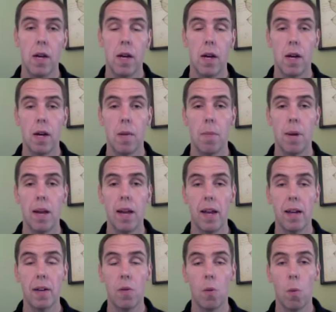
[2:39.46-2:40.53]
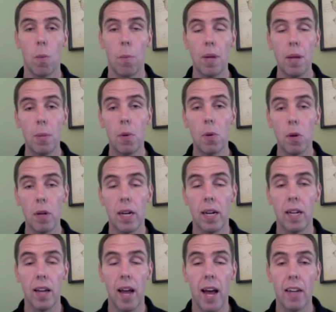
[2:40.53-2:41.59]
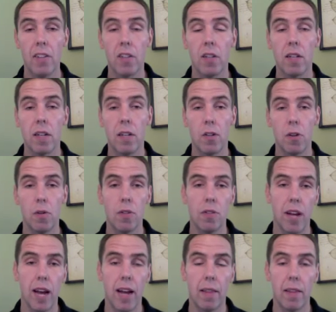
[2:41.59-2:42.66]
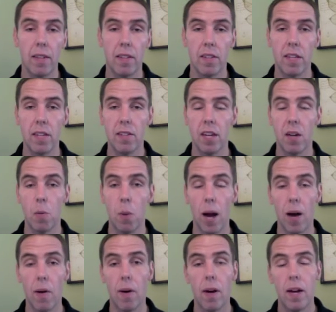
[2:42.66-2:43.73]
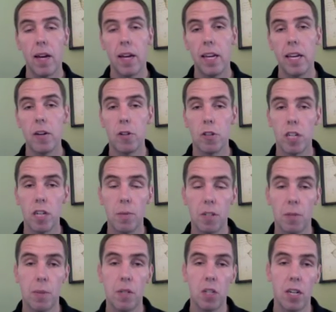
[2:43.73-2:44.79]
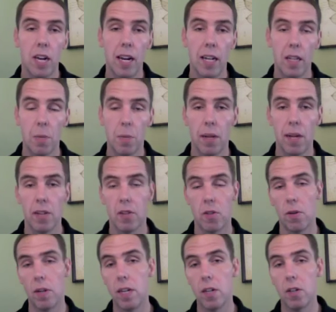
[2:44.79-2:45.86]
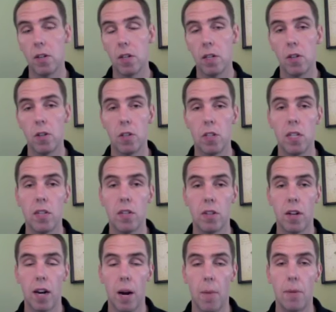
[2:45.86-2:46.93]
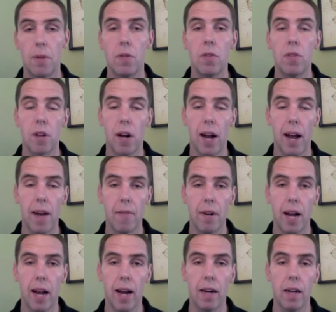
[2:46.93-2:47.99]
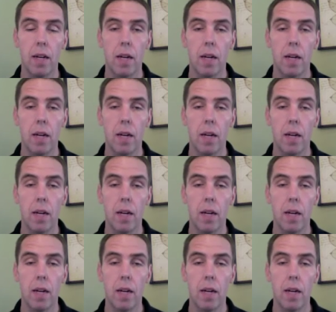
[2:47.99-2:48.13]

And when people look at excellent endurance athletes, they say, wow, he or she must be genetically blessed, or he or she has got opportunities that I haven't had.